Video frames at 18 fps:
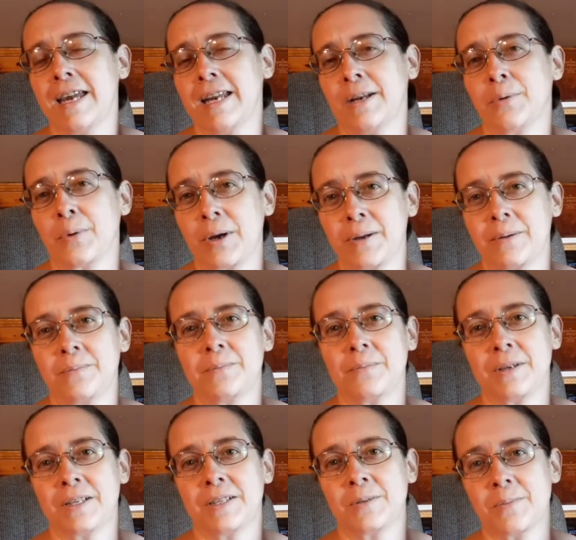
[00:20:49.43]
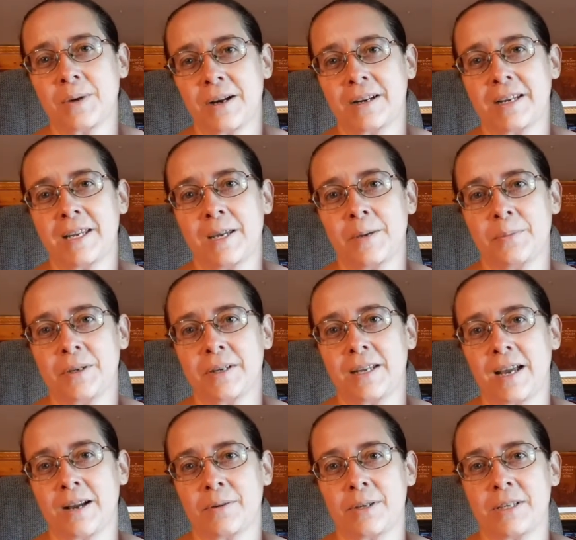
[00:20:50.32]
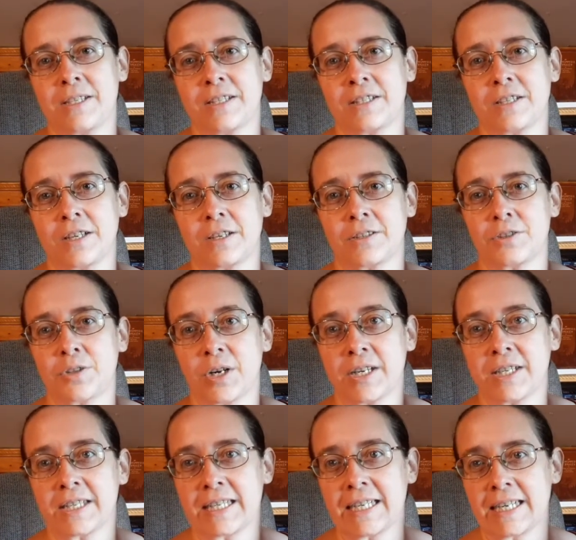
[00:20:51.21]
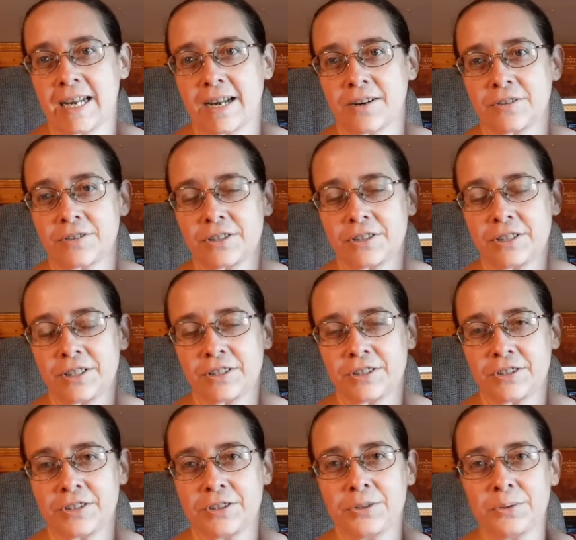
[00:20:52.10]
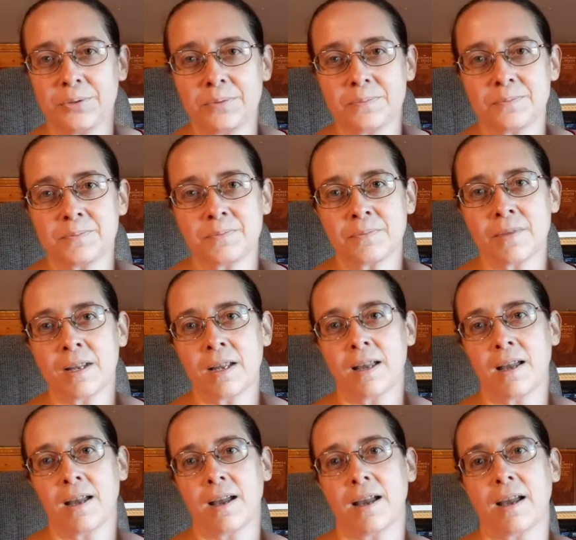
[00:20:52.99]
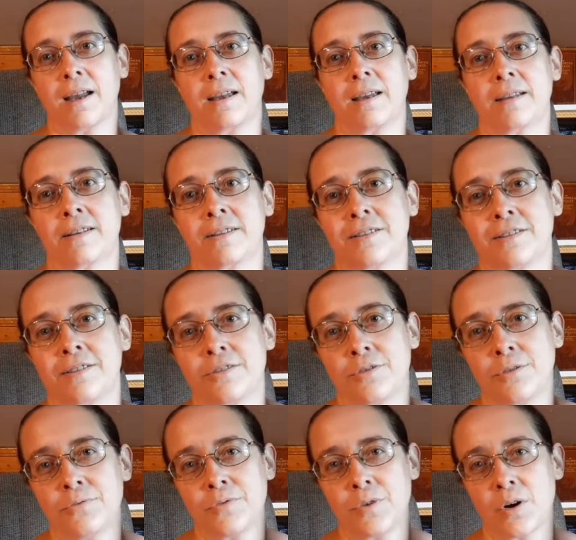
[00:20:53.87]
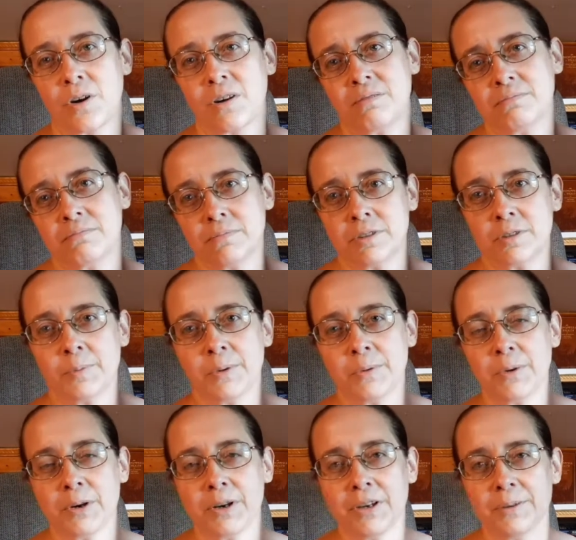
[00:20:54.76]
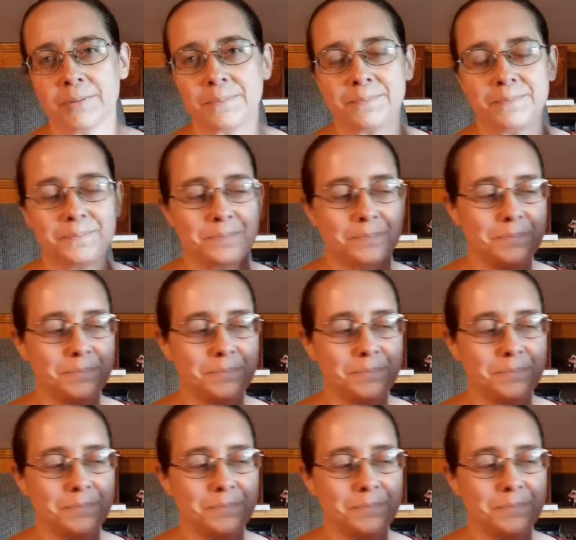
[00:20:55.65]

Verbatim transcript: Anyway, it's about him and how he's uh, trying to get out of this institute. And so far, it's been very good.